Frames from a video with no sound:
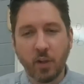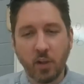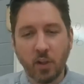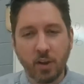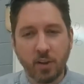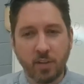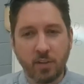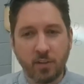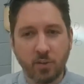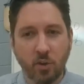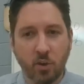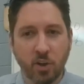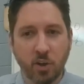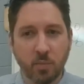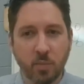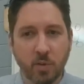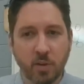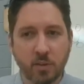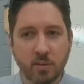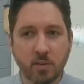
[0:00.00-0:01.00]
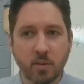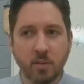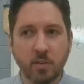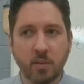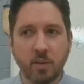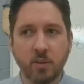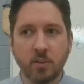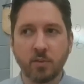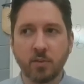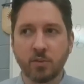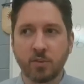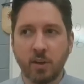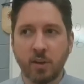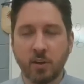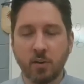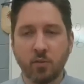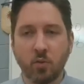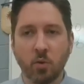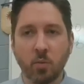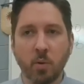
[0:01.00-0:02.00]
lot of these arguments, these
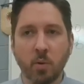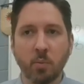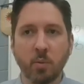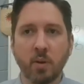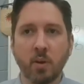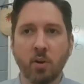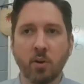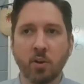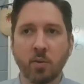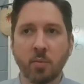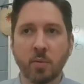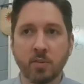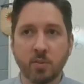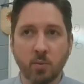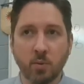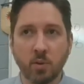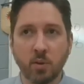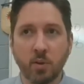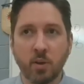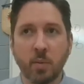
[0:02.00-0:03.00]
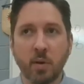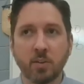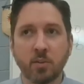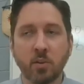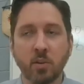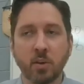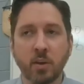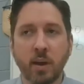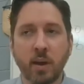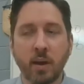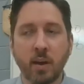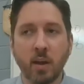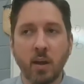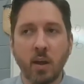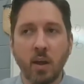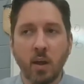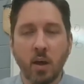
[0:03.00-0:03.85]
standard form arguments that we're about to look at,